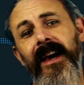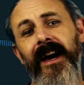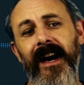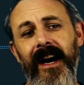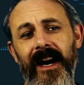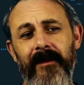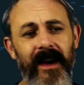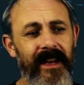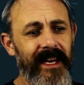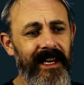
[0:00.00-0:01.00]

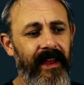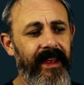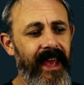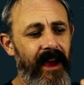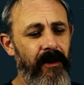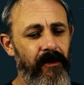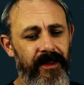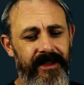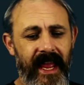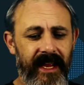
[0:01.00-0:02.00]
And I like how
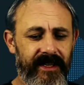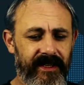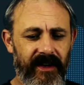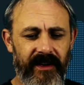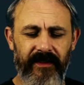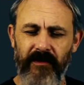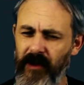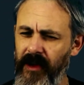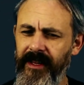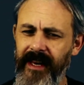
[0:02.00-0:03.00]
the decks kind of, you
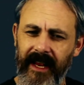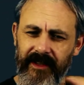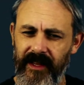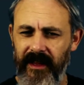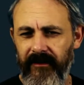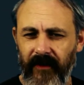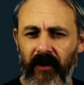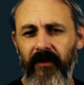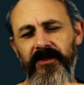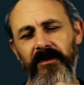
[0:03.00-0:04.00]
learn the decks and they
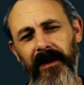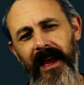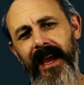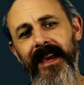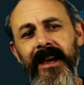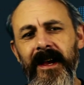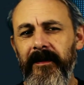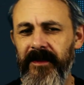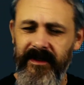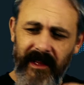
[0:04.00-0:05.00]
evolve as you play.
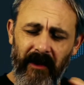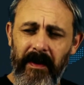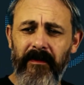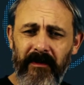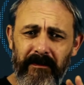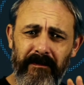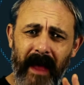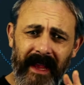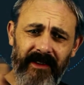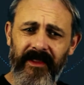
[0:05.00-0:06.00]
A lot of people
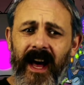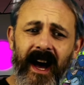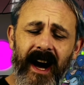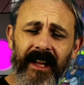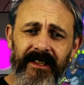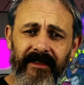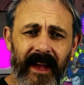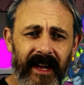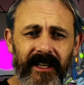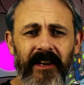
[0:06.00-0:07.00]
banged art of
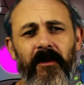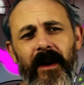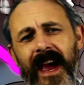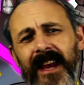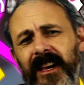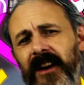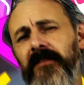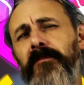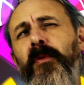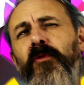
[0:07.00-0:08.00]
it. I don't know why. It had a
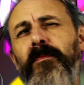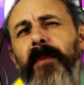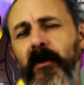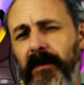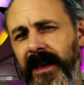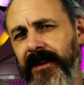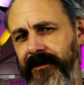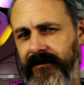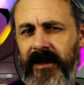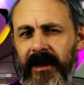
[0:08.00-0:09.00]
kind of Paul
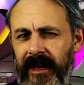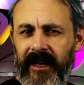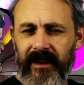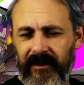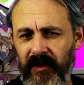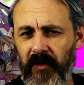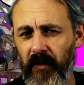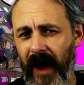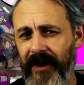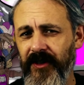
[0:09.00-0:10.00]
Popian kind of
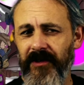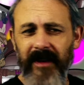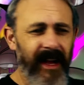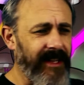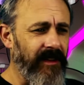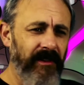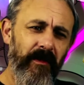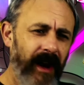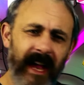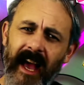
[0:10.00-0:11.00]
cool edge to it. I don't know why.